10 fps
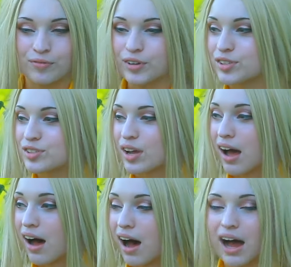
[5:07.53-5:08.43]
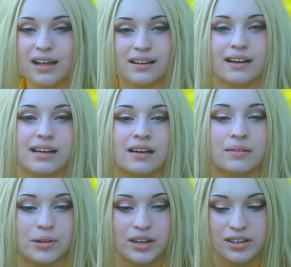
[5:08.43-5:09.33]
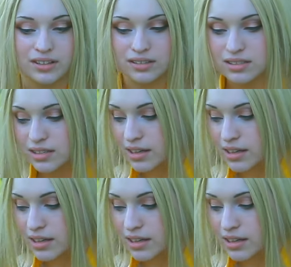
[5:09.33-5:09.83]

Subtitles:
which I like because